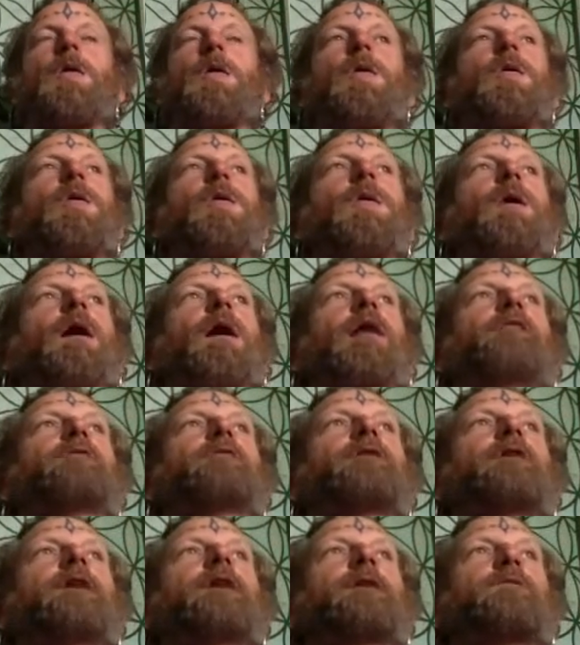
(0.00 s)
I feel
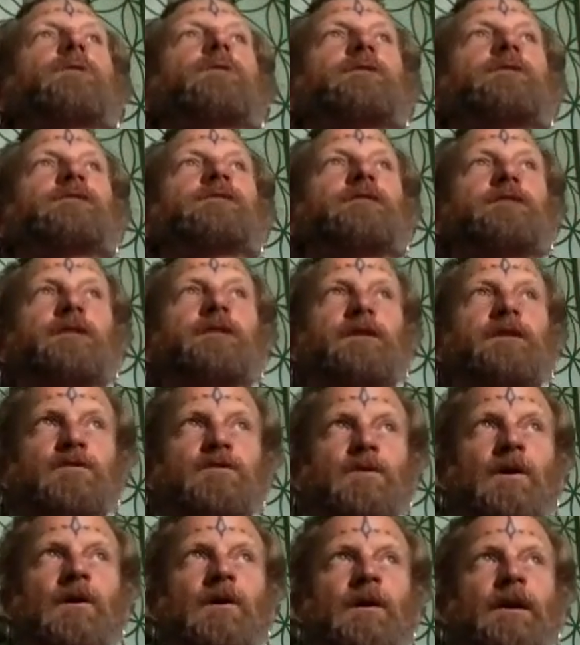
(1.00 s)
like when we start to
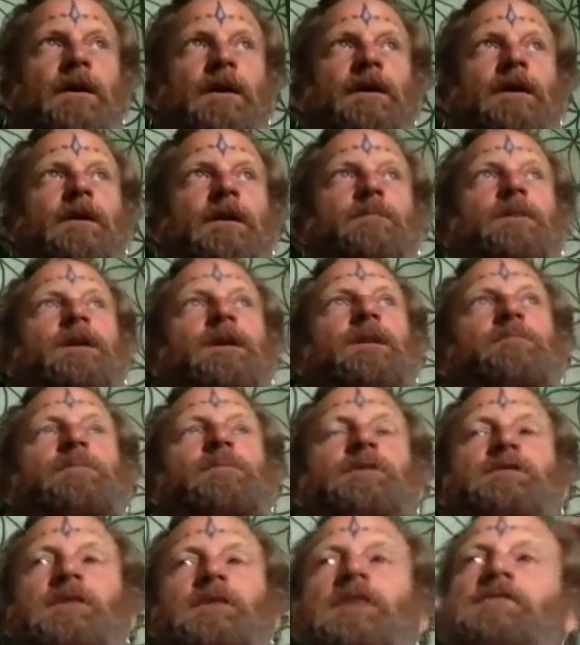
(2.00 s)
control it and become
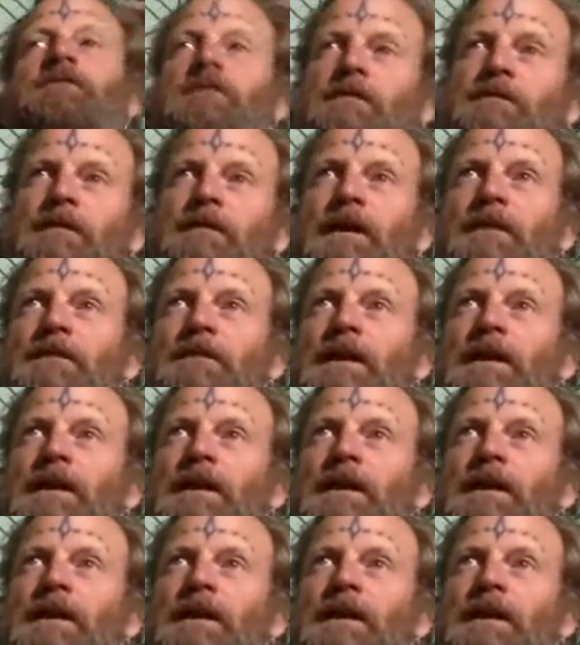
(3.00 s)
possessive of it,